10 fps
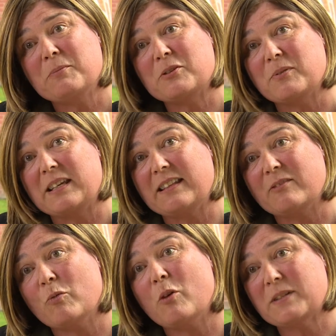between
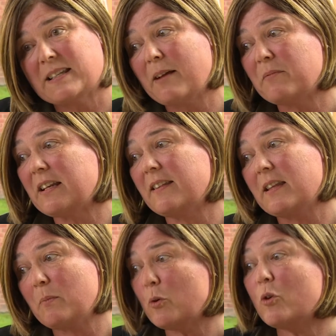what was happening and
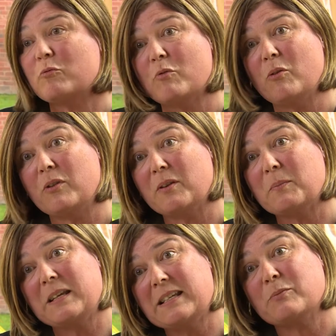the important role that the
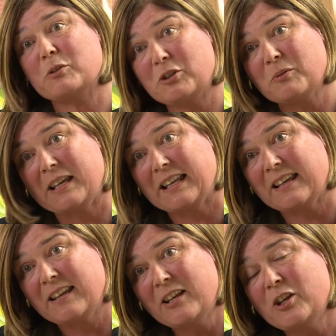police were
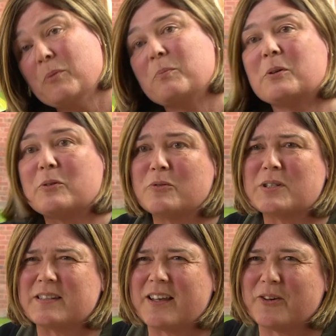doing, but
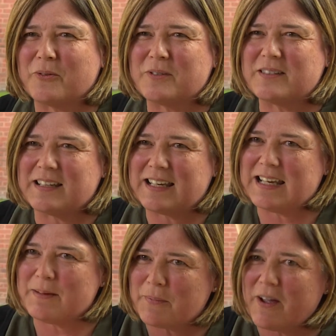also to
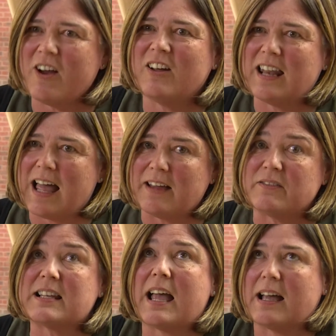keep our
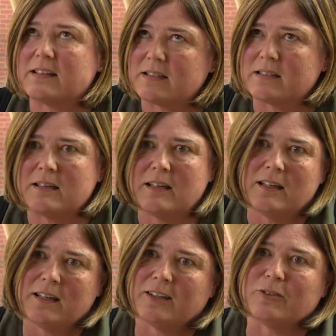lives as
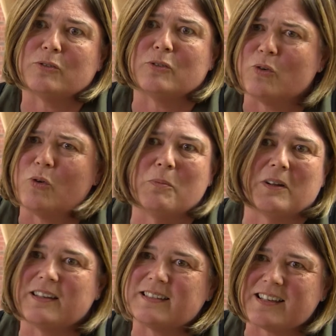
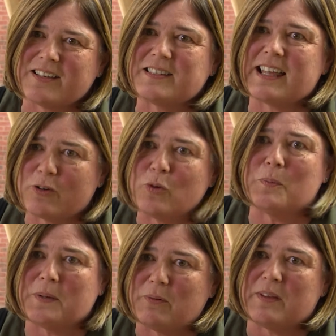normal as they
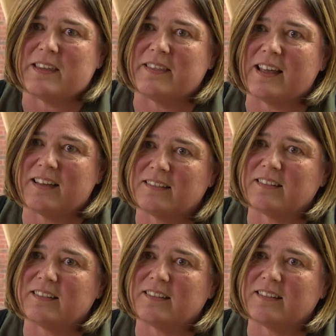could be within that.